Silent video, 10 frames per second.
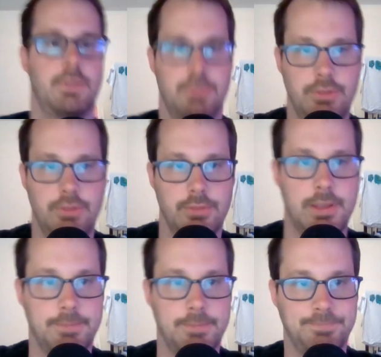Excuse
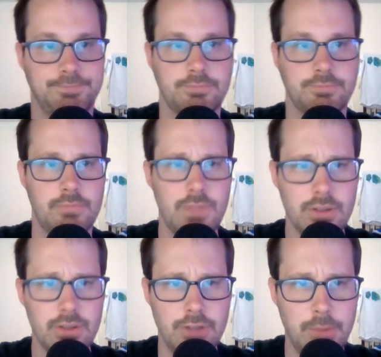me.
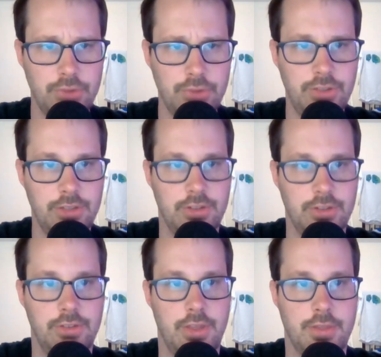Number six
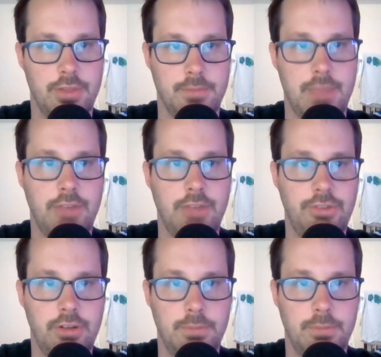is The
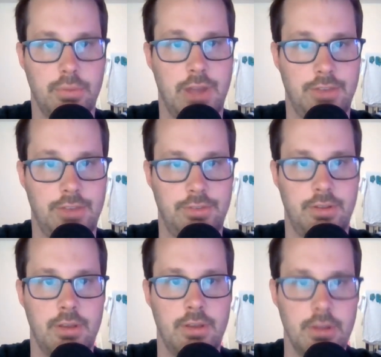Mansion Press.
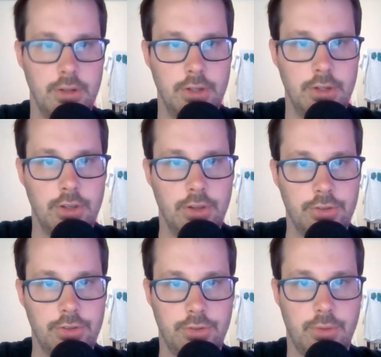
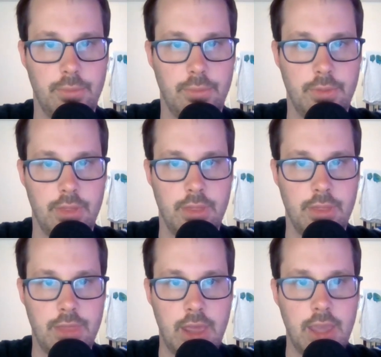So
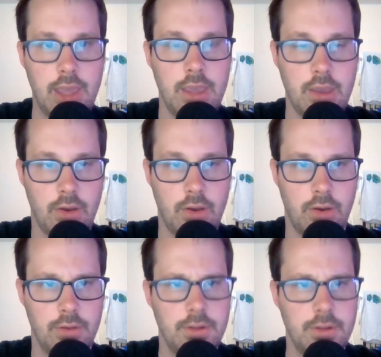they
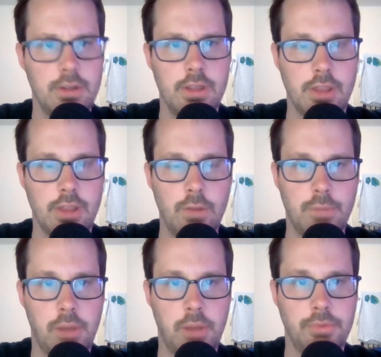don't
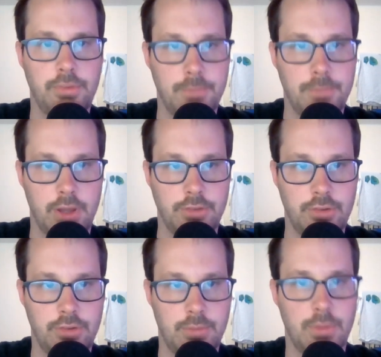publish
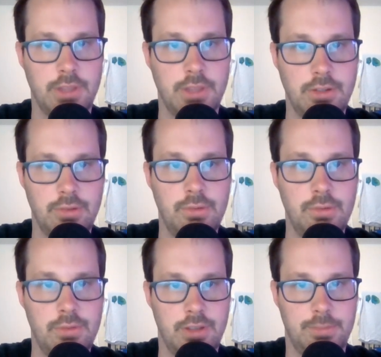much, but what they
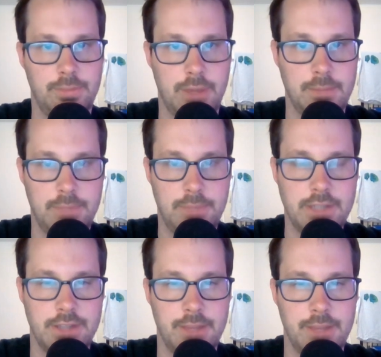do, it's by
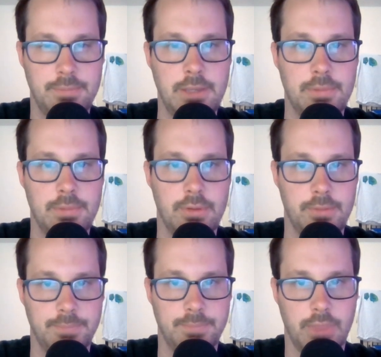big-time
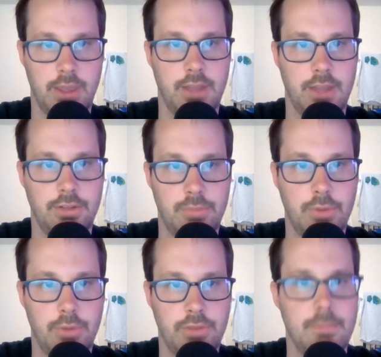people, and it's
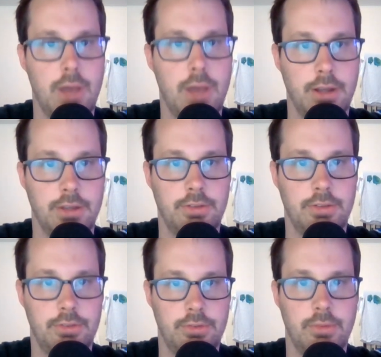mostly manga.
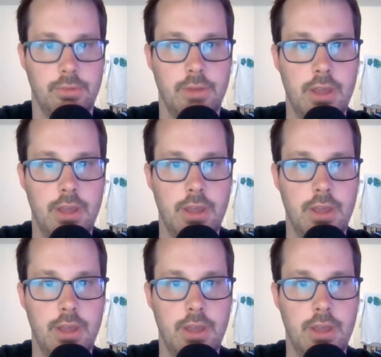So